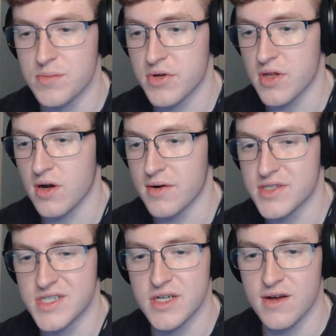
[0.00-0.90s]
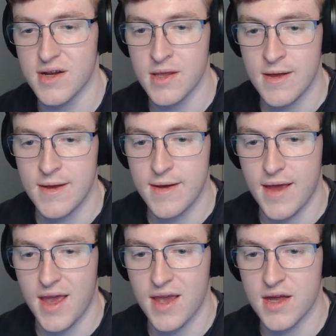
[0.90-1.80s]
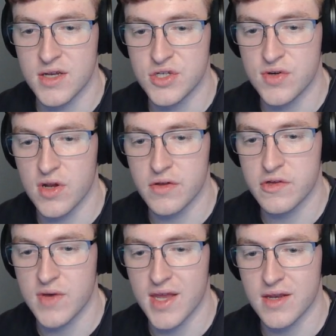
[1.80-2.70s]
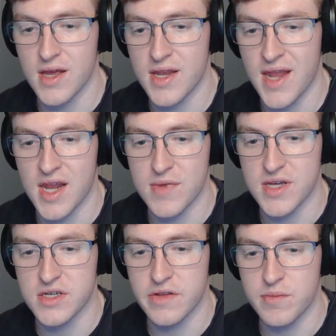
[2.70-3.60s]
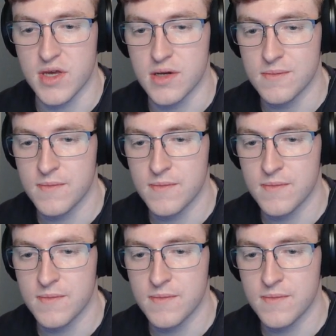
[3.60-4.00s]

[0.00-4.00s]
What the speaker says: put the RNG on, and you can also get an animation speed.